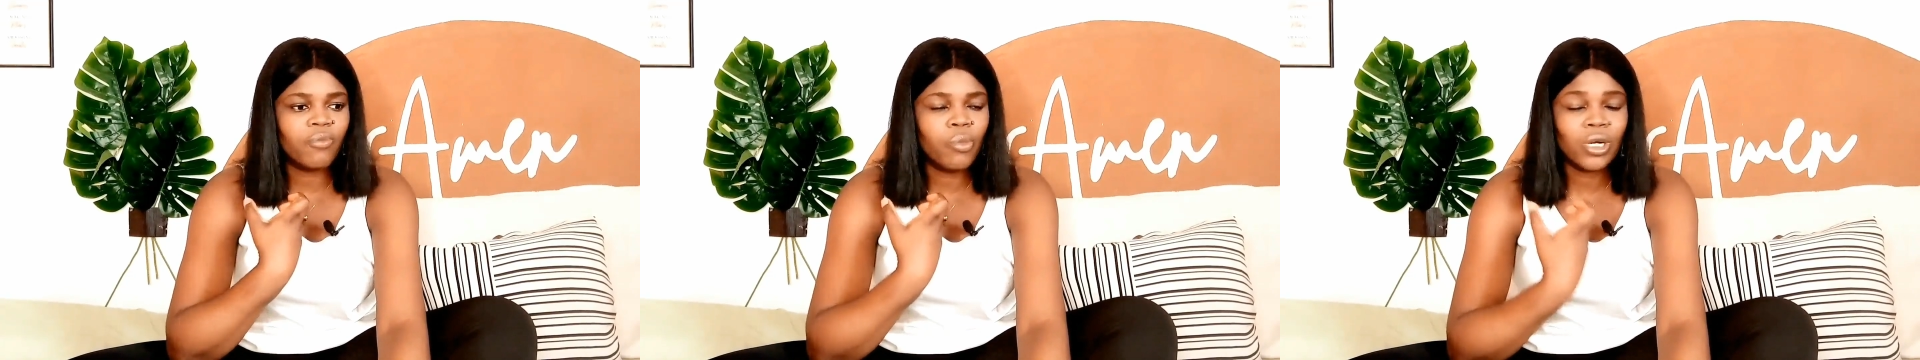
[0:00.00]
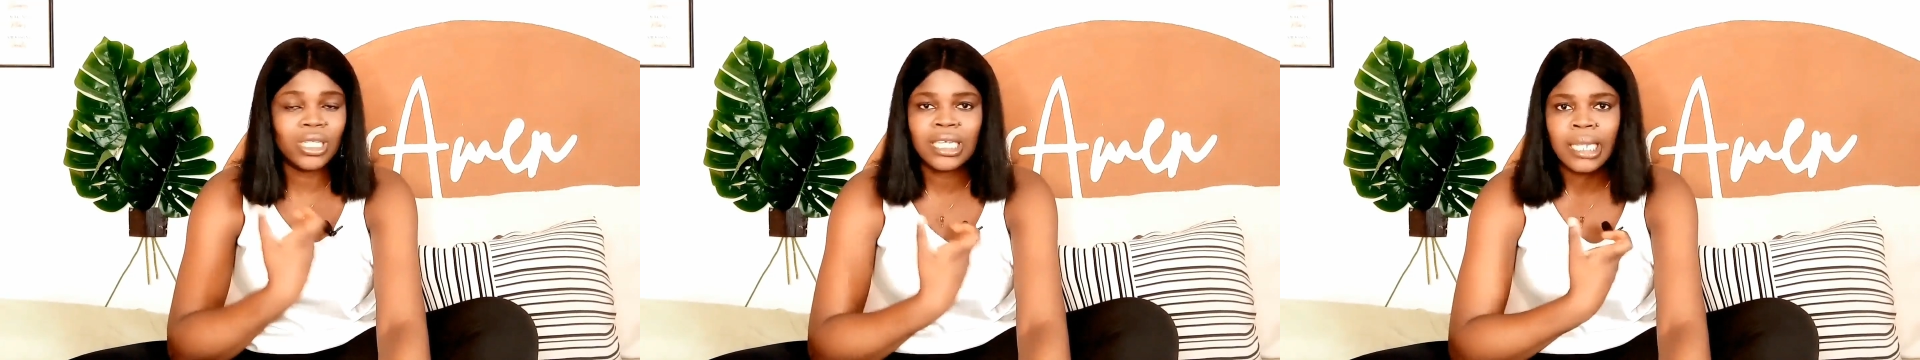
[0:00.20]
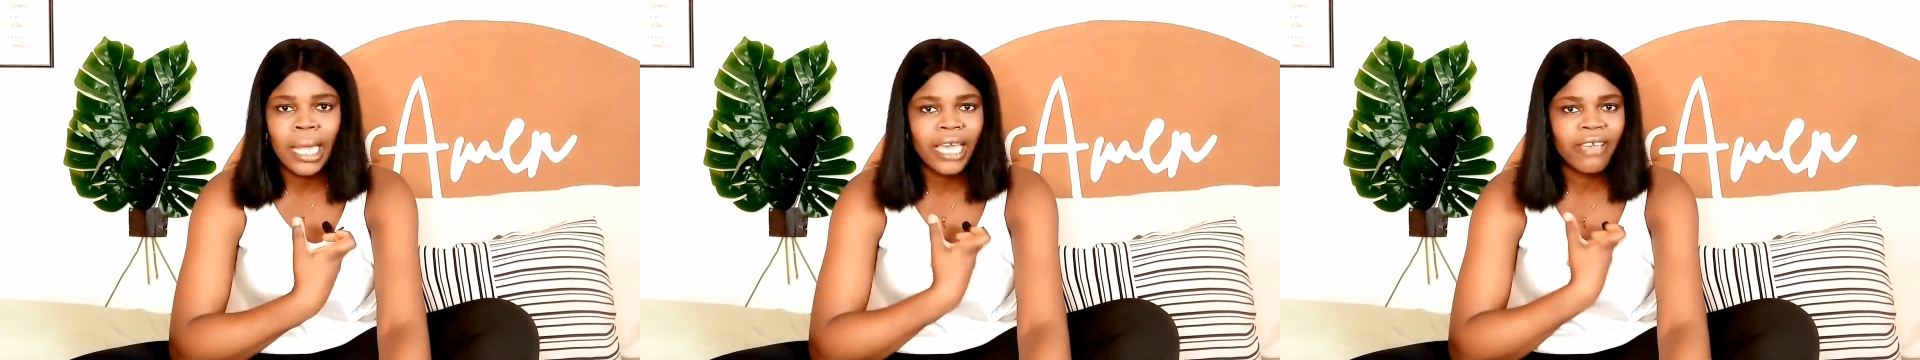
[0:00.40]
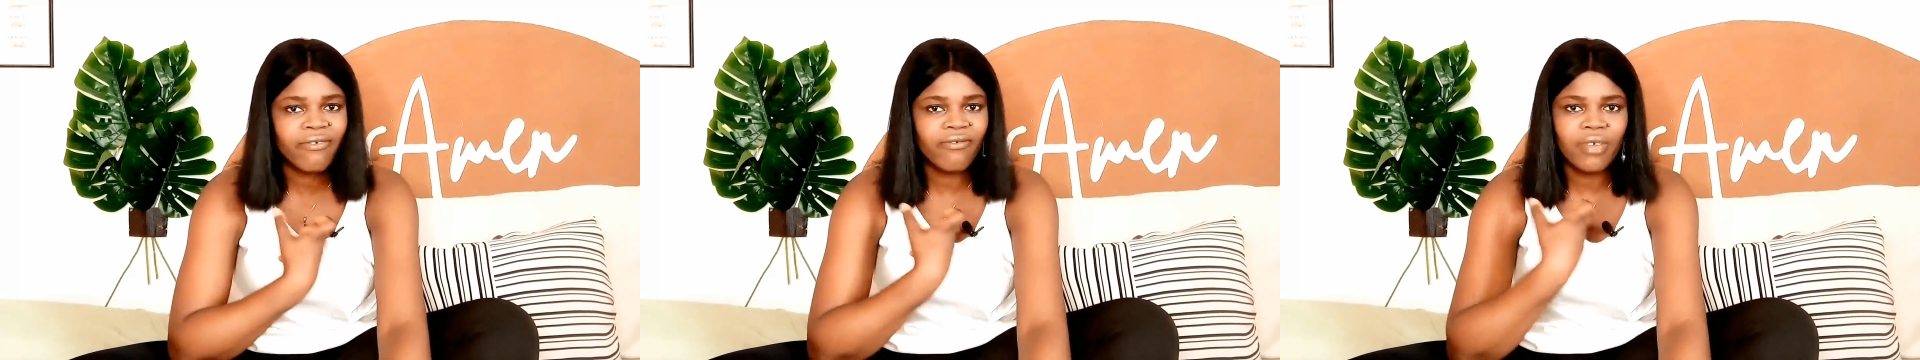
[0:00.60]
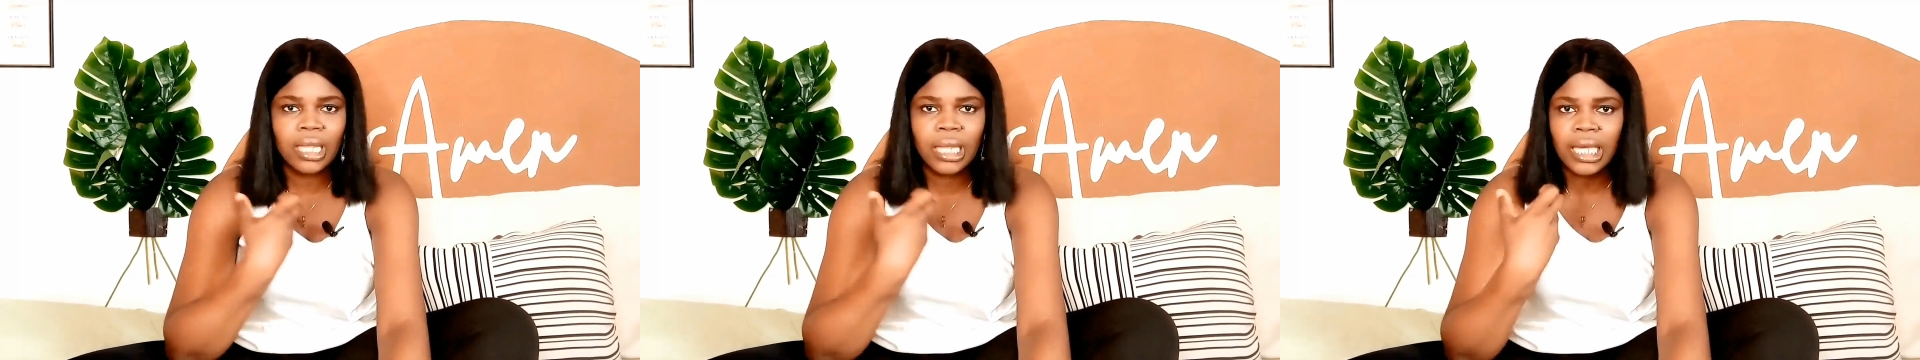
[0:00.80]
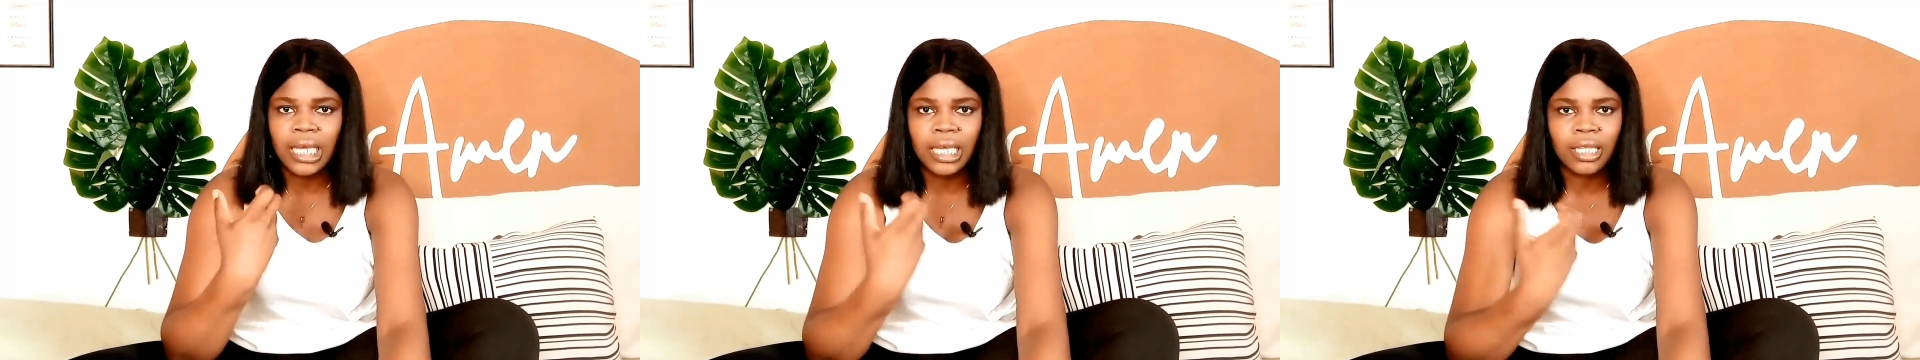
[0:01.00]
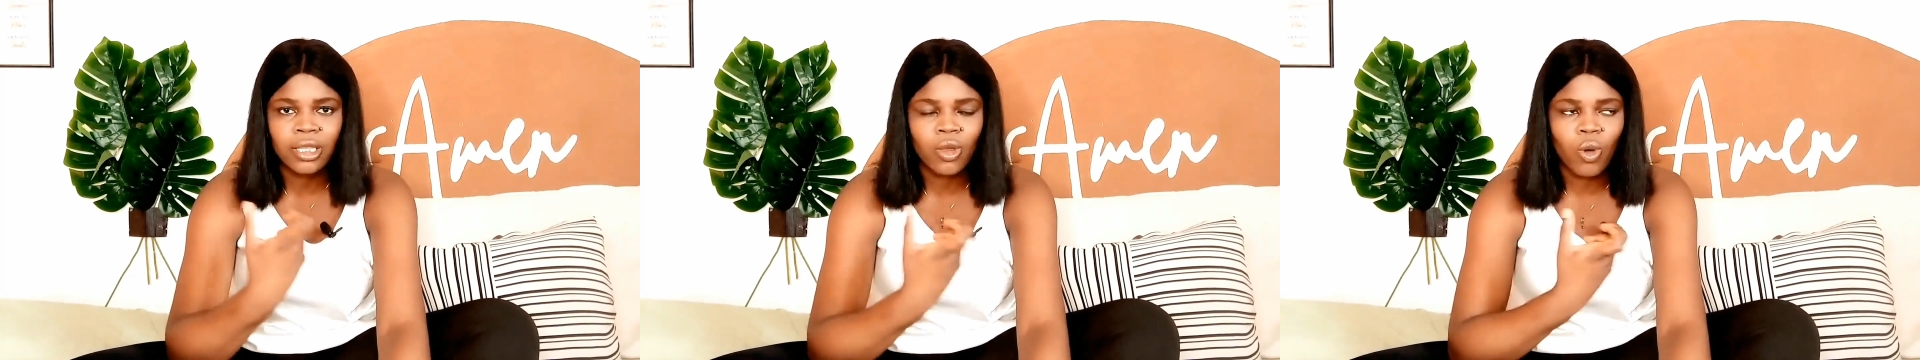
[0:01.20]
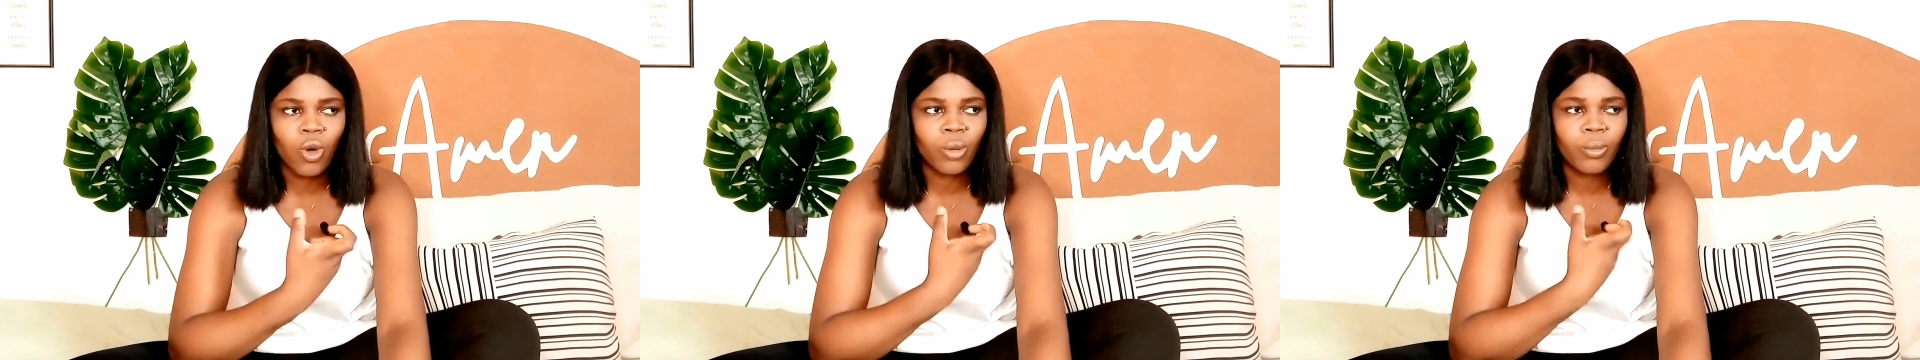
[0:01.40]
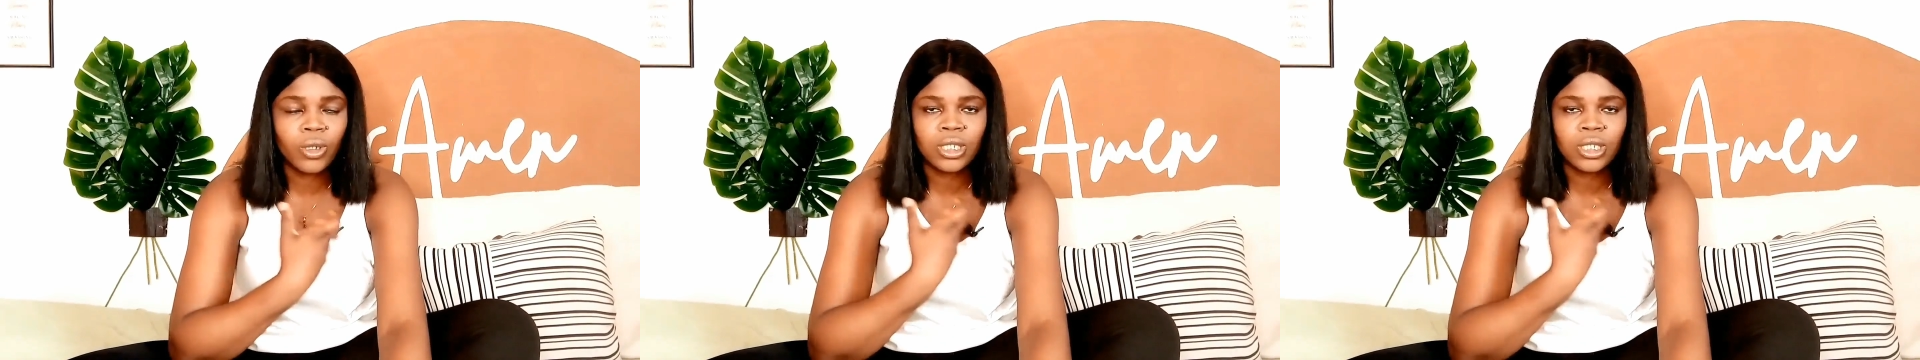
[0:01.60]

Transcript: burden-like feeling or